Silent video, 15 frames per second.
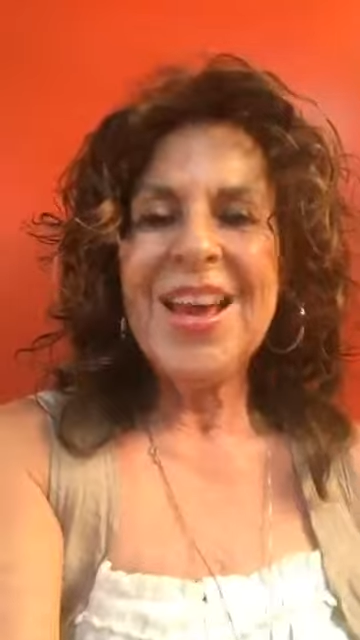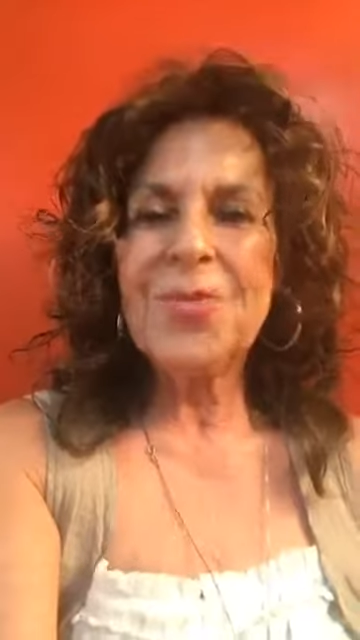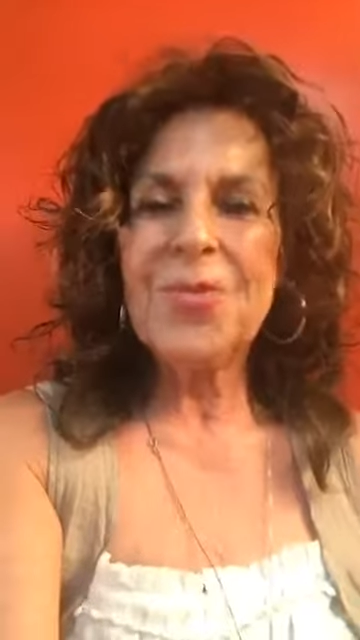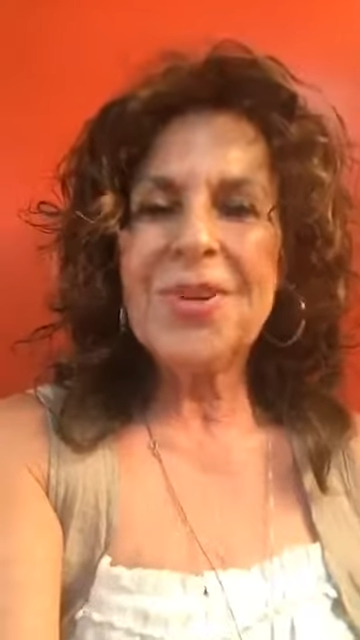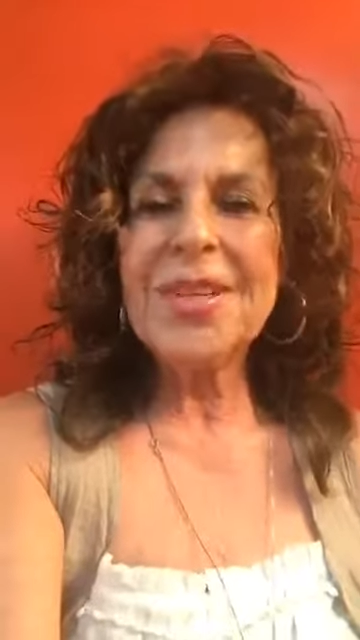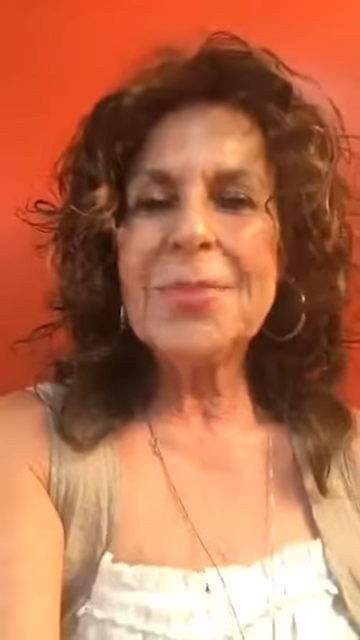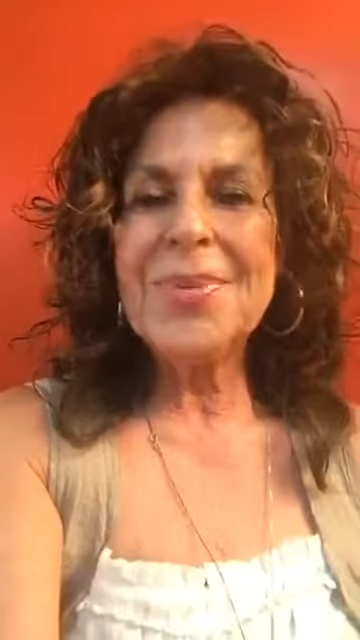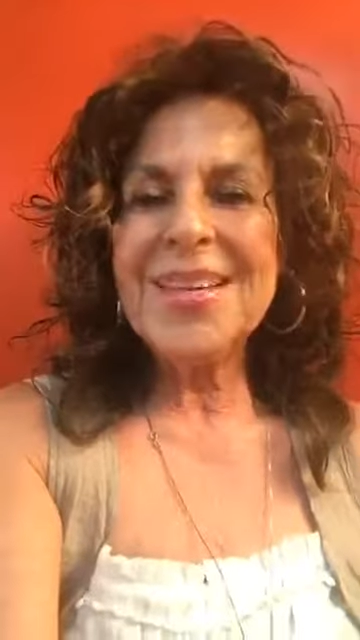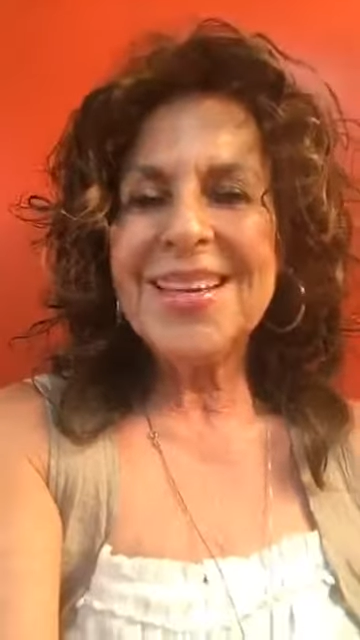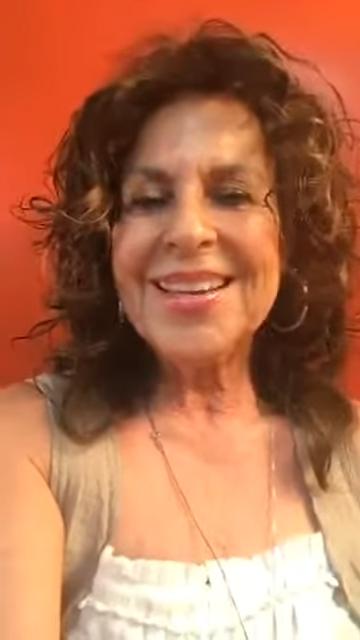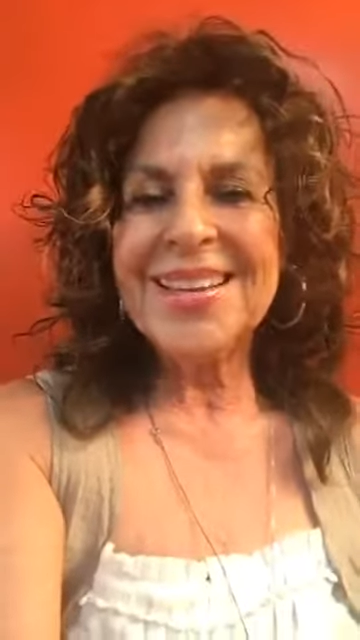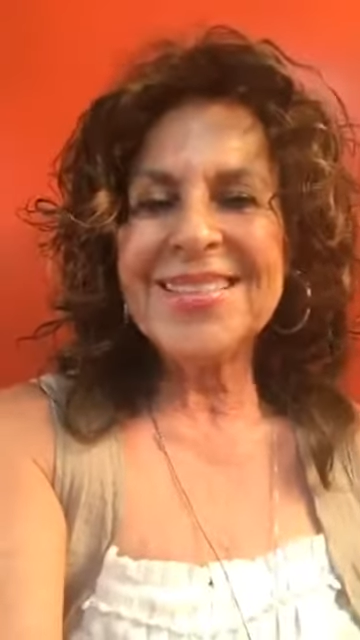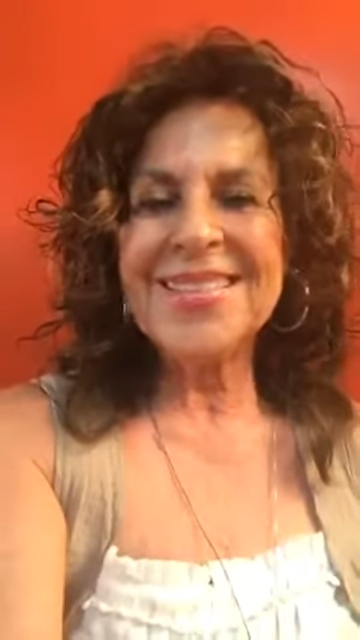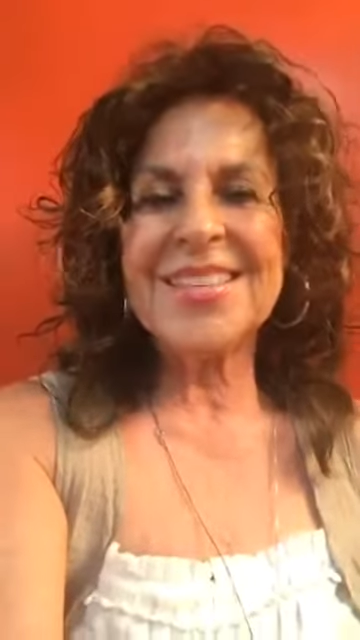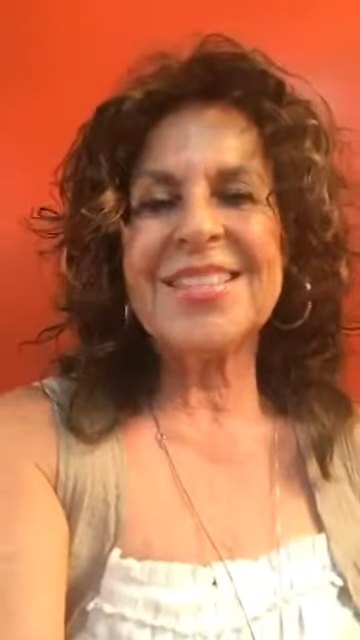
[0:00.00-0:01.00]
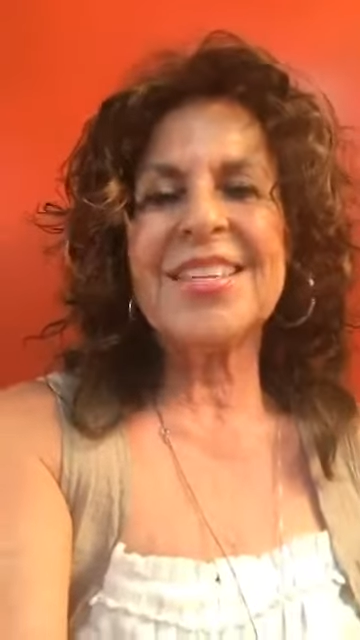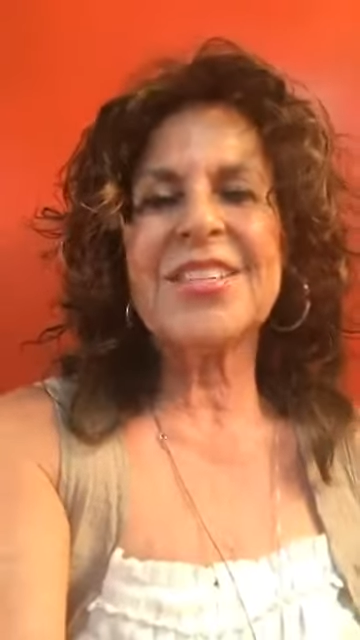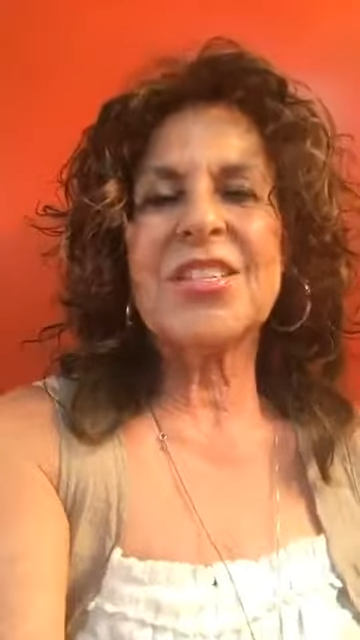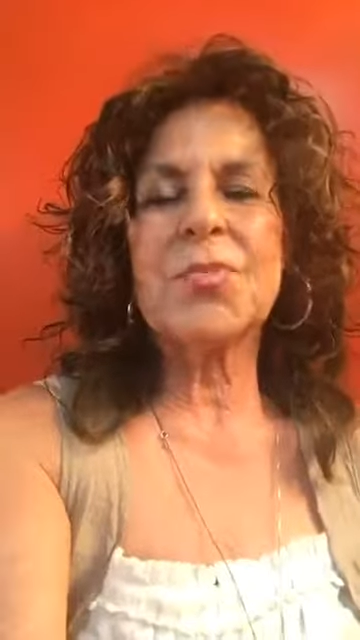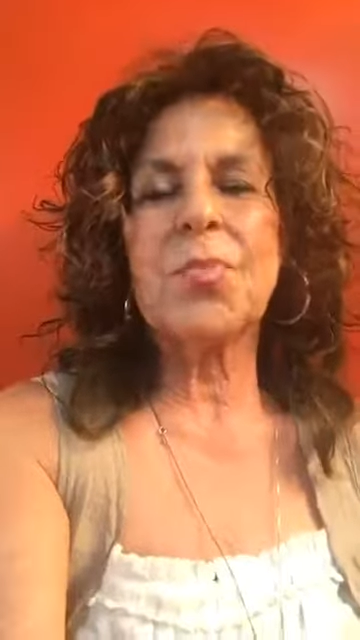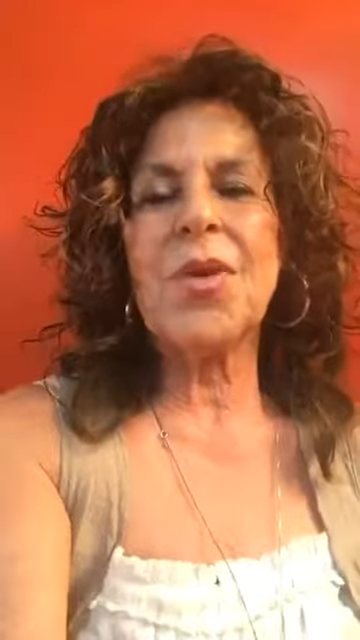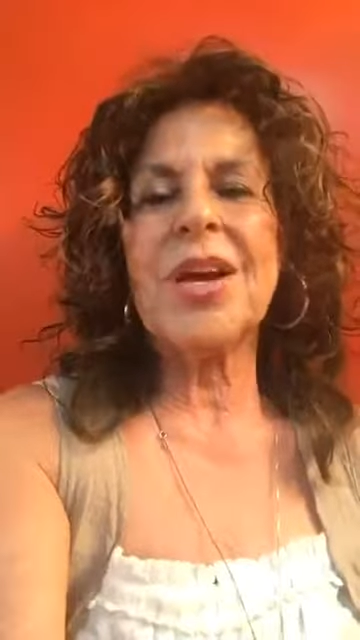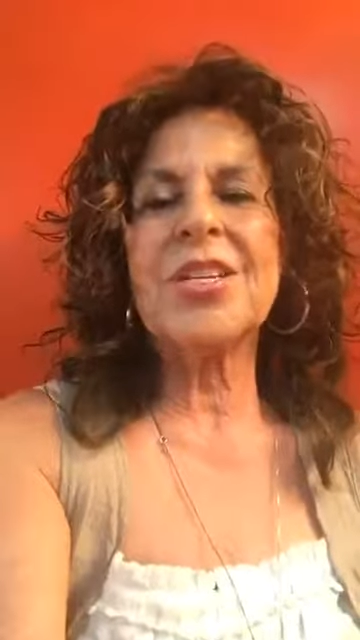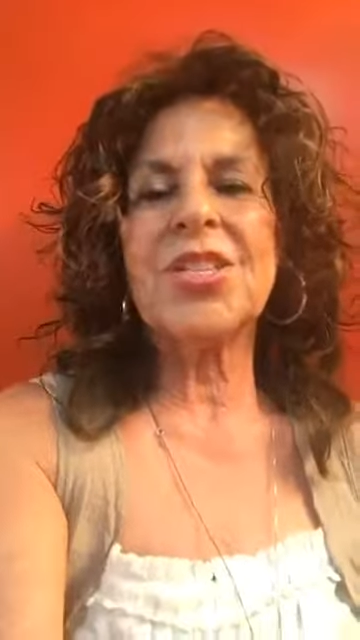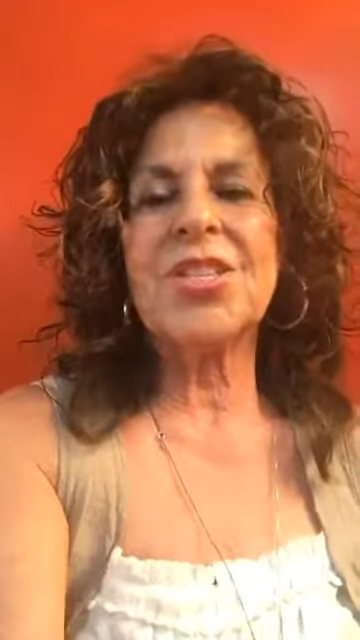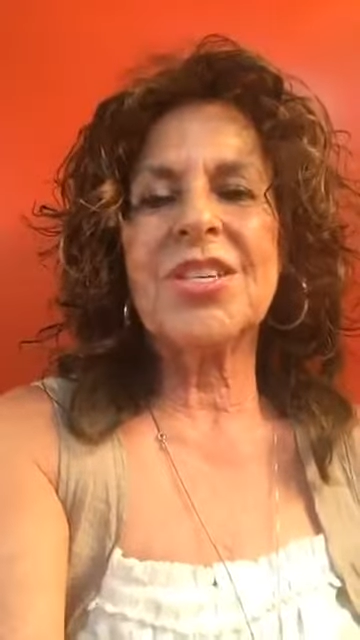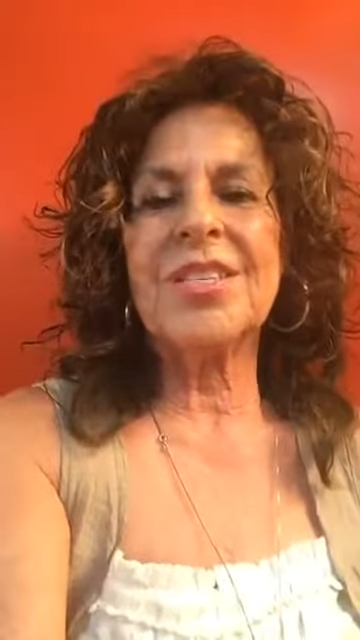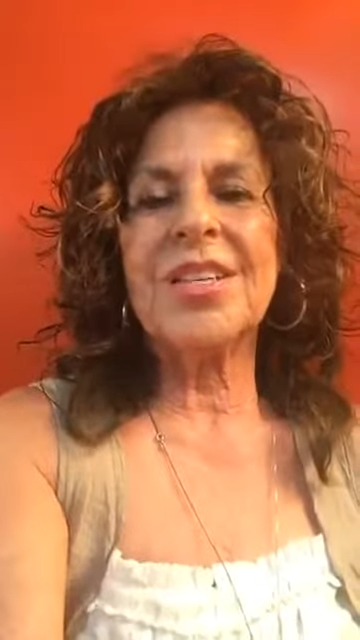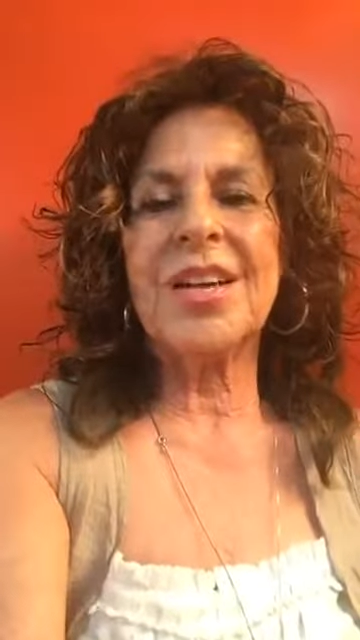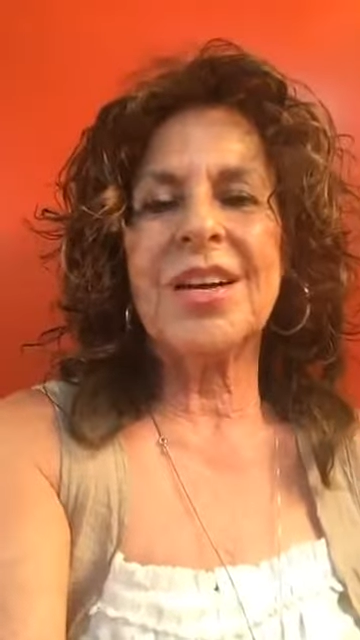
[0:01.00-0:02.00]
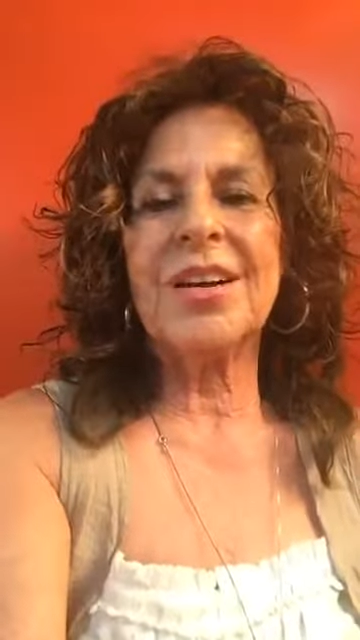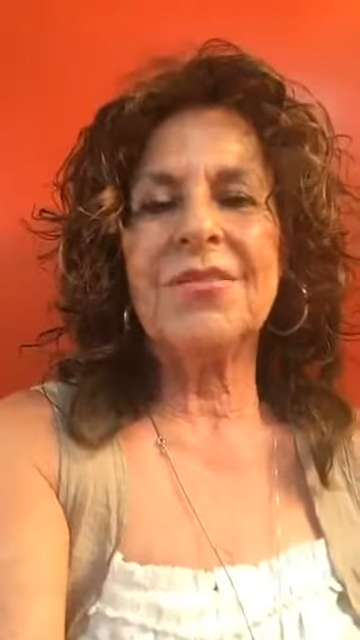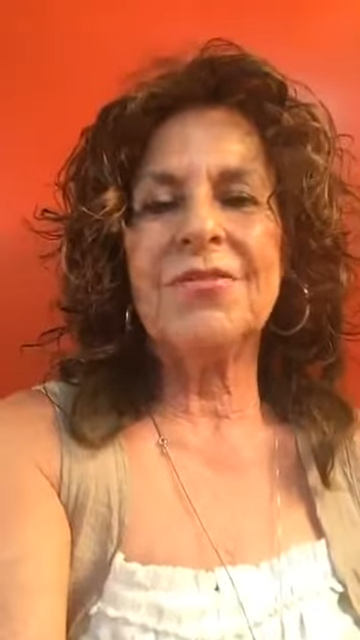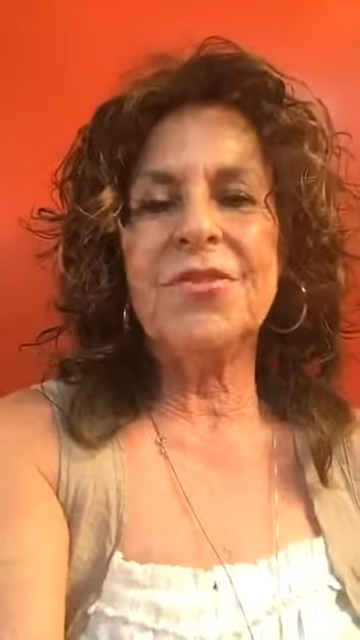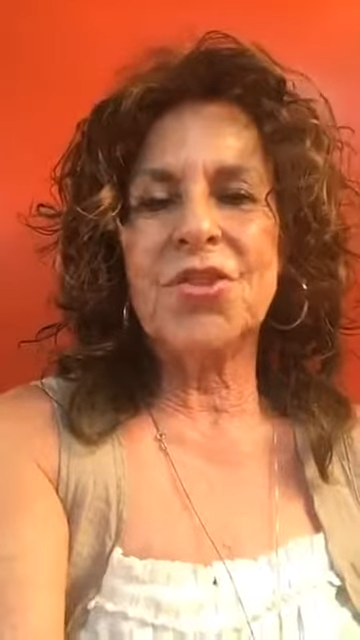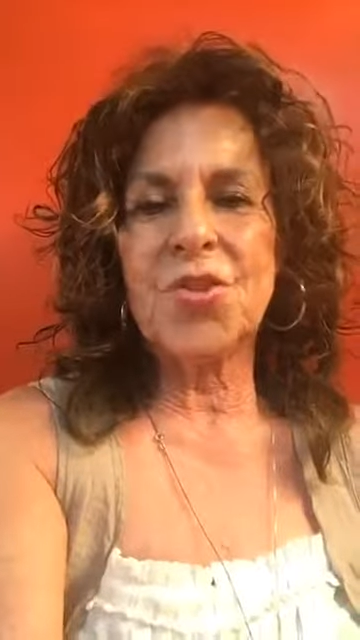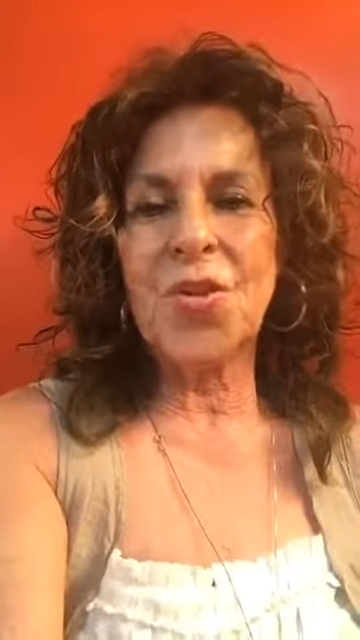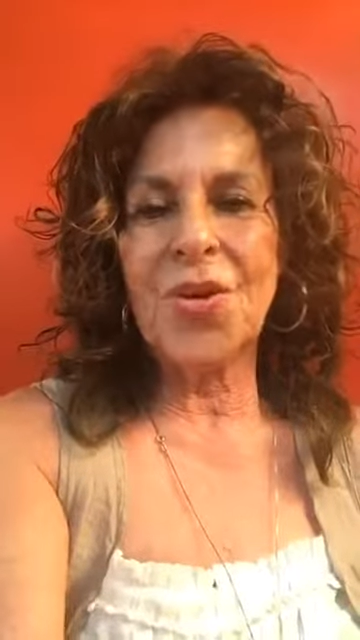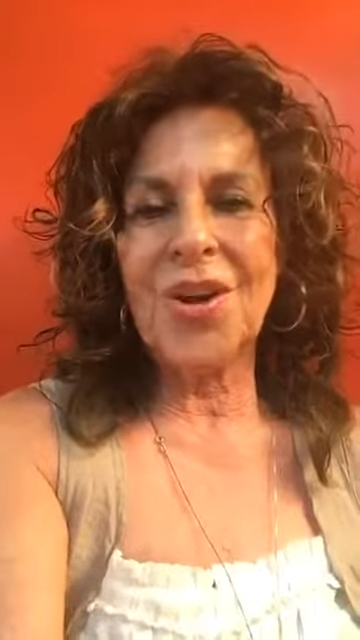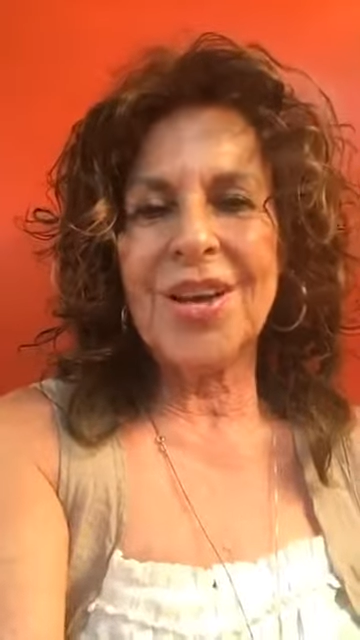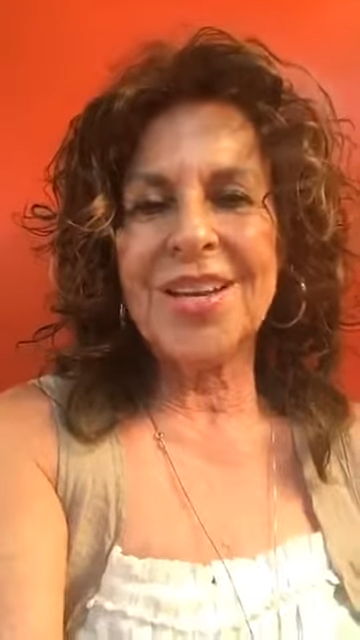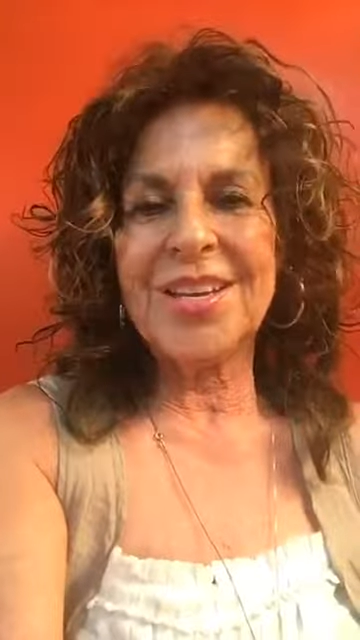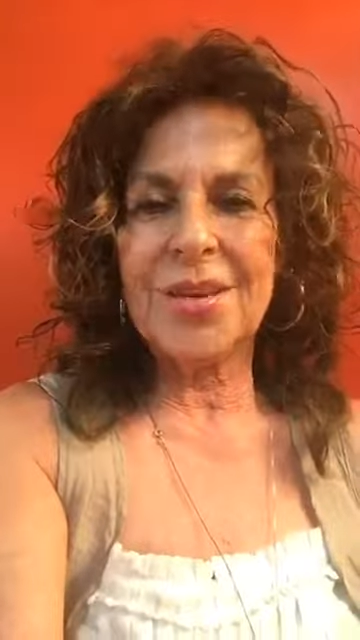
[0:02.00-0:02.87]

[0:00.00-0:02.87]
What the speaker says: and really begin this expression of joy,